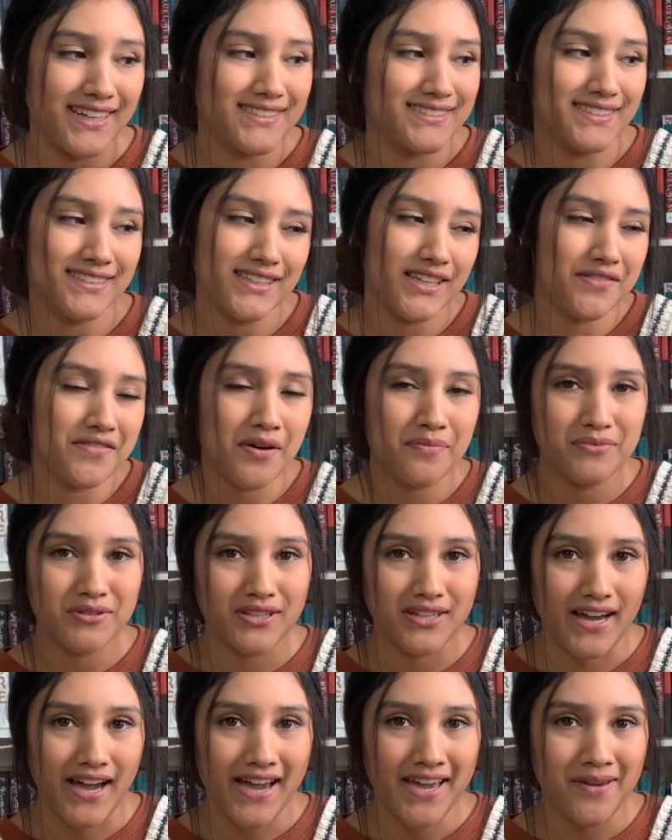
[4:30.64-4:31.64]
It didn't live up to
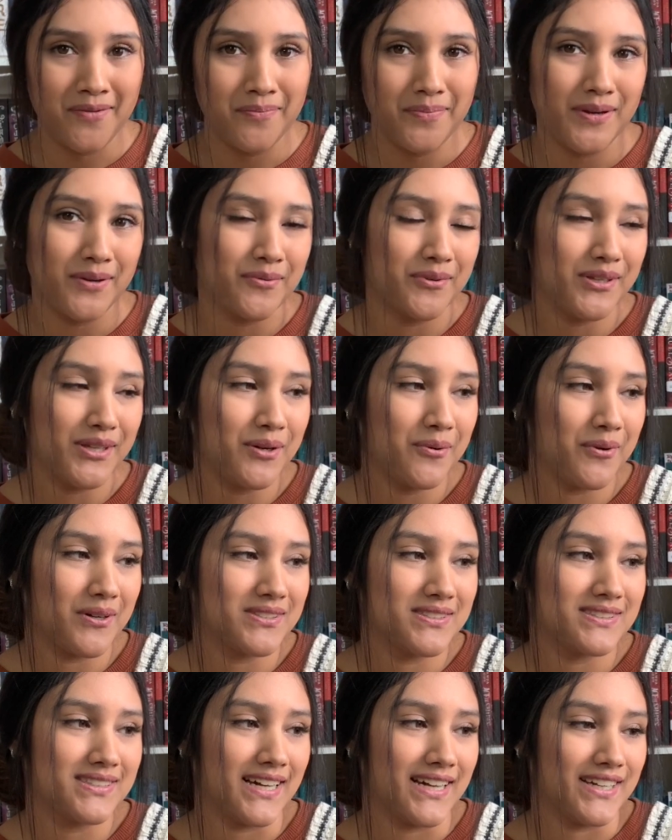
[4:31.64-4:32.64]
the hype. It really
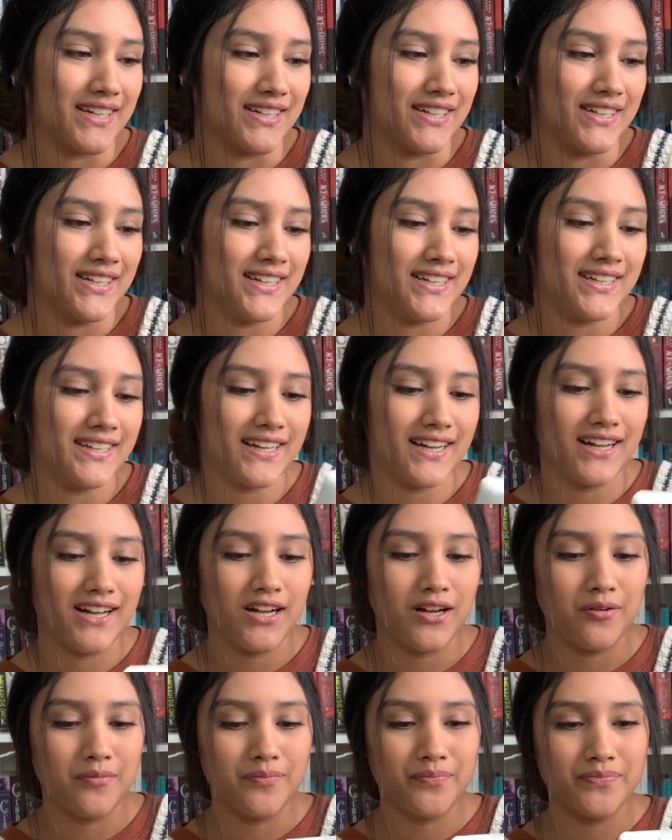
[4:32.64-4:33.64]
wasn't that good.
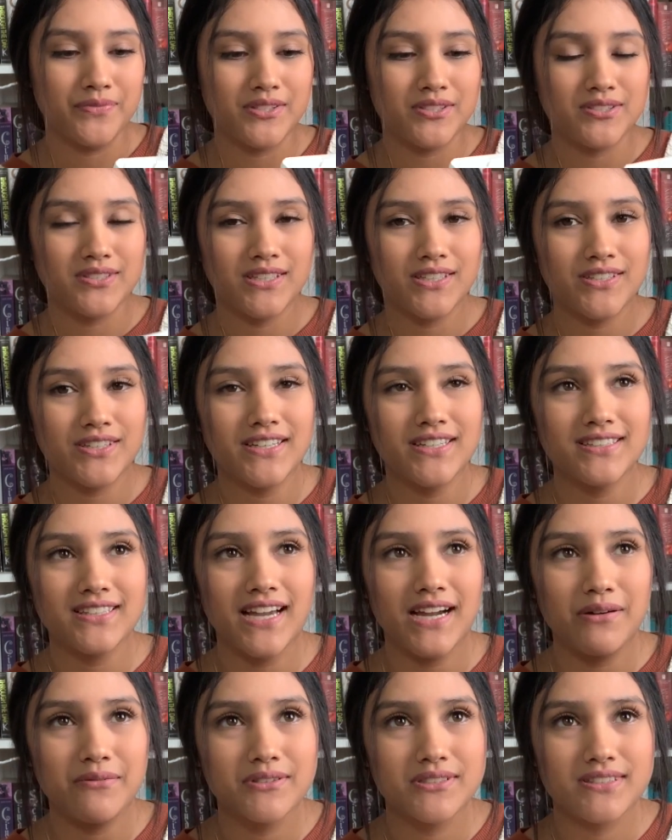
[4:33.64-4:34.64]
The secret
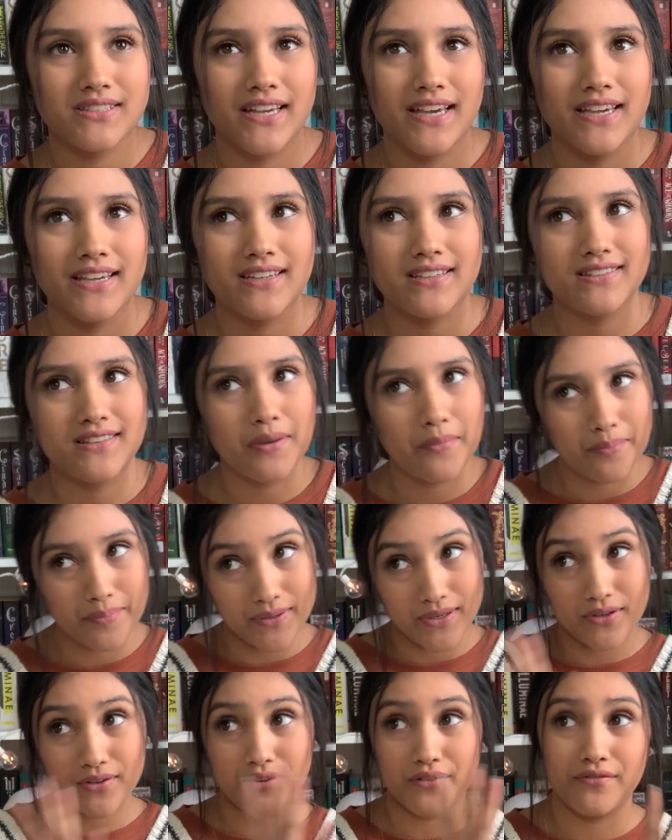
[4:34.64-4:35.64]
that was like the
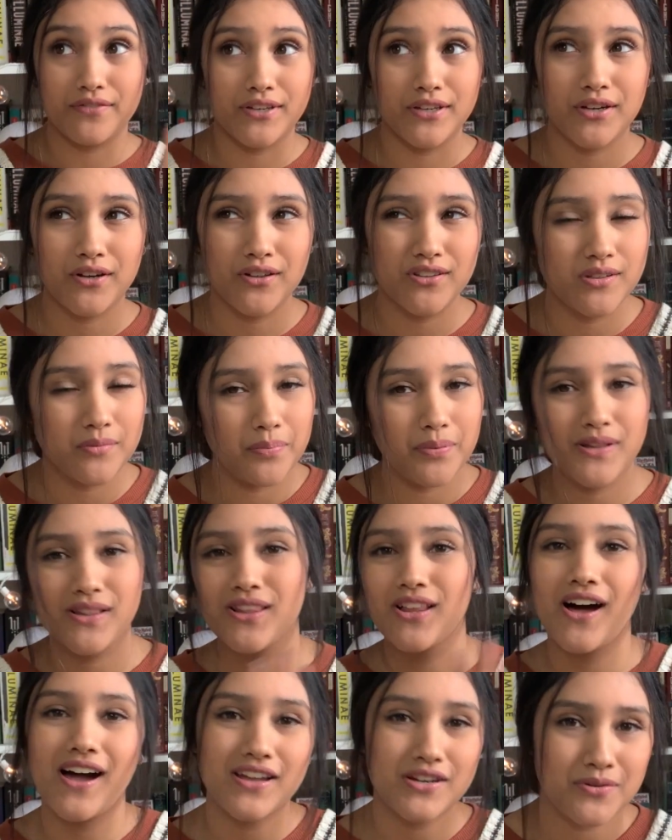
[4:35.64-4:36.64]
big reveal, the
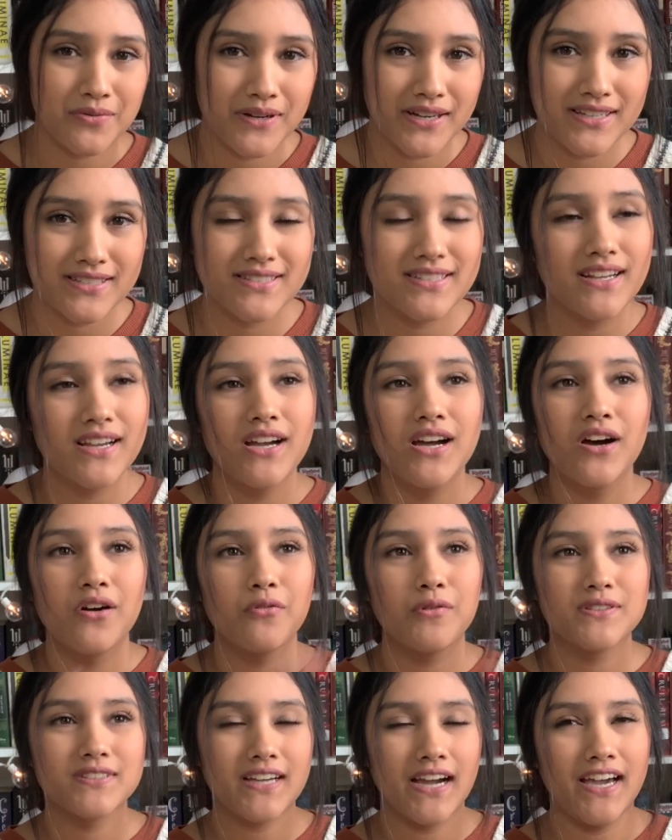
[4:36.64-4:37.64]
plot twist,
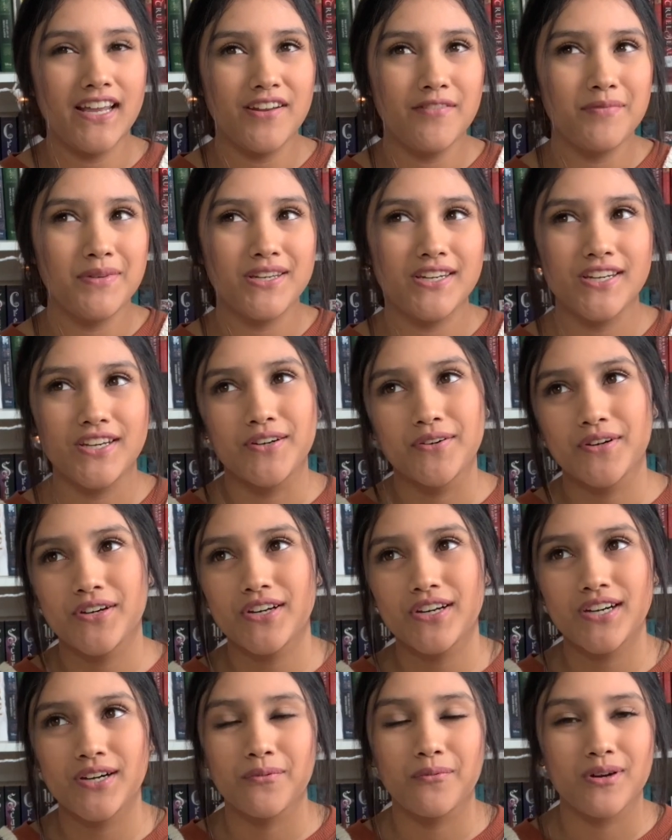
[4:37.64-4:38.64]
was kind of
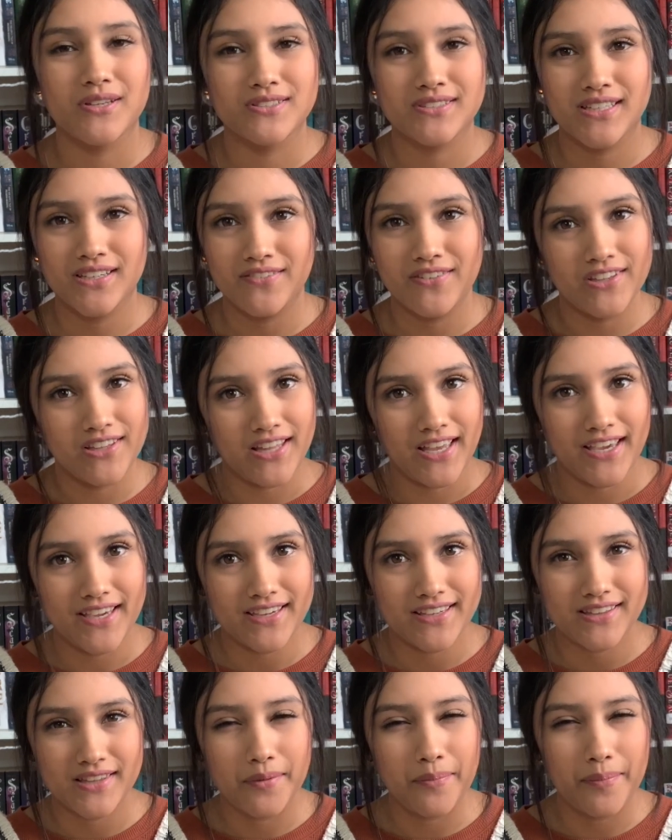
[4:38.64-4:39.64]
mediocre. It wasn't even
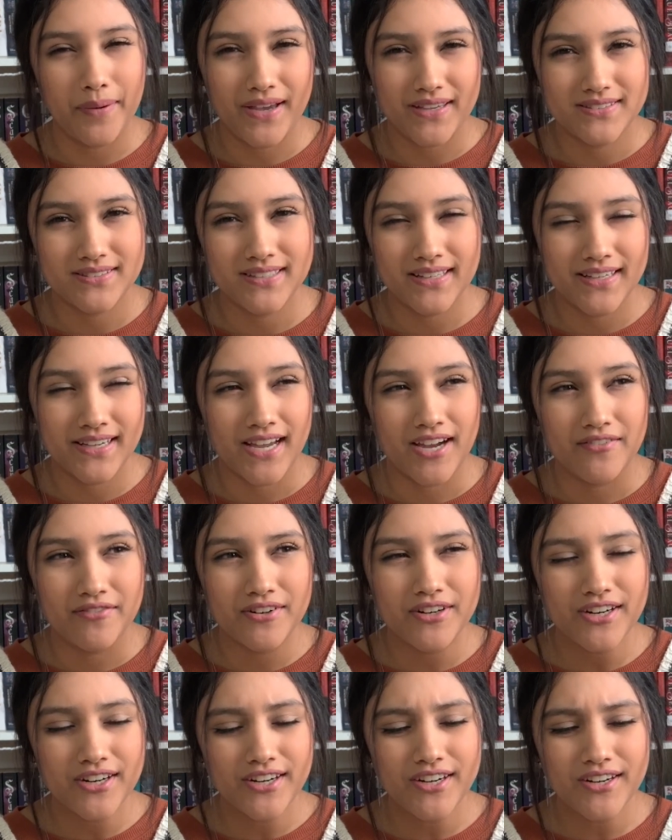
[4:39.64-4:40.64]
like the best thing ever, you